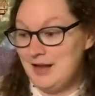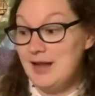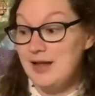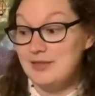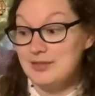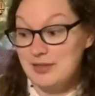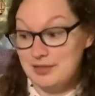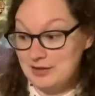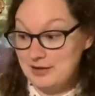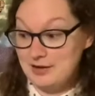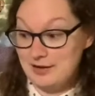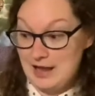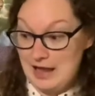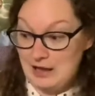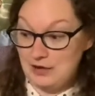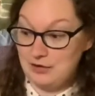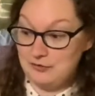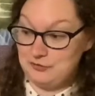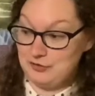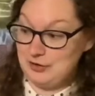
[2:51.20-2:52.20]
The little
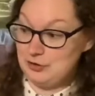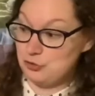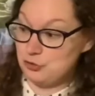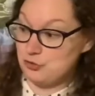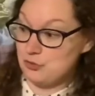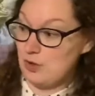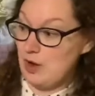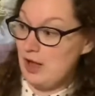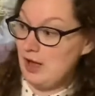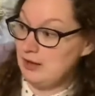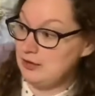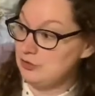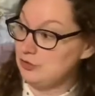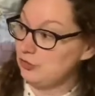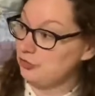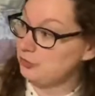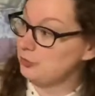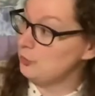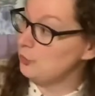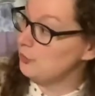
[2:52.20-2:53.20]
elephant tried to
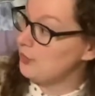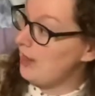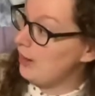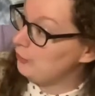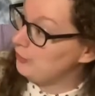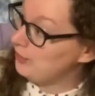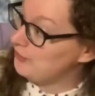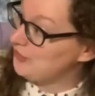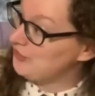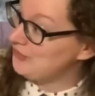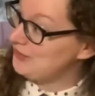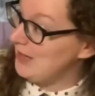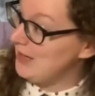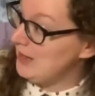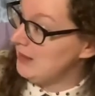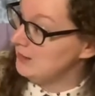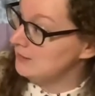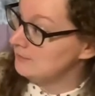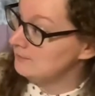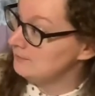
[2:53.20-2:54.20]
smooth out his
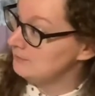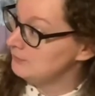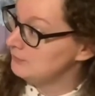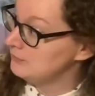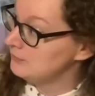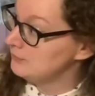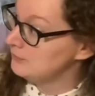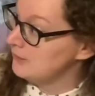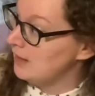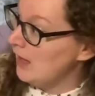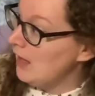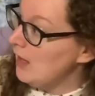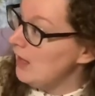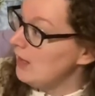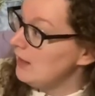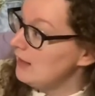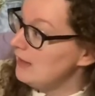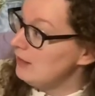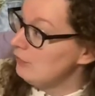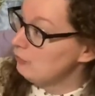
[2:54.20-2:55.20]
skin.
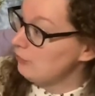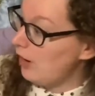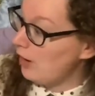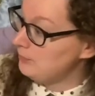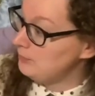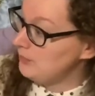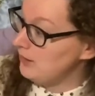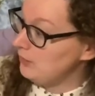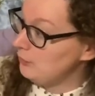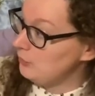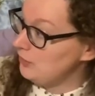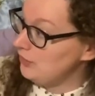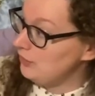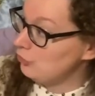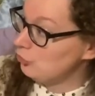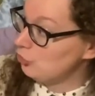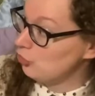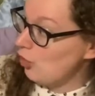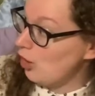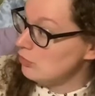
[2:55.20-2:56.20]
He rubbed it with
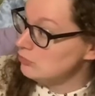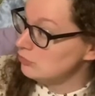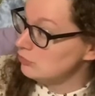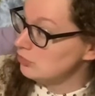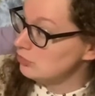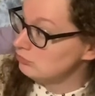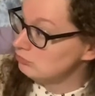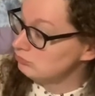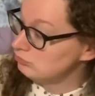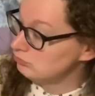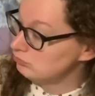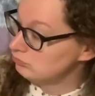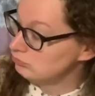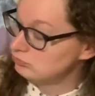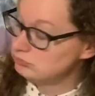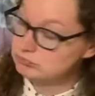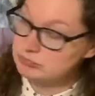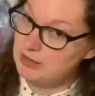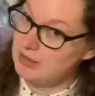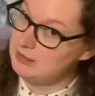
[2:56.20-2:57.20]
his trunk.
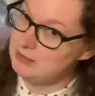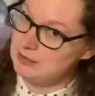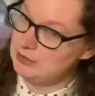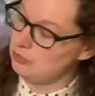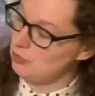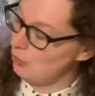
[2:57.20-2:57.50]
That did no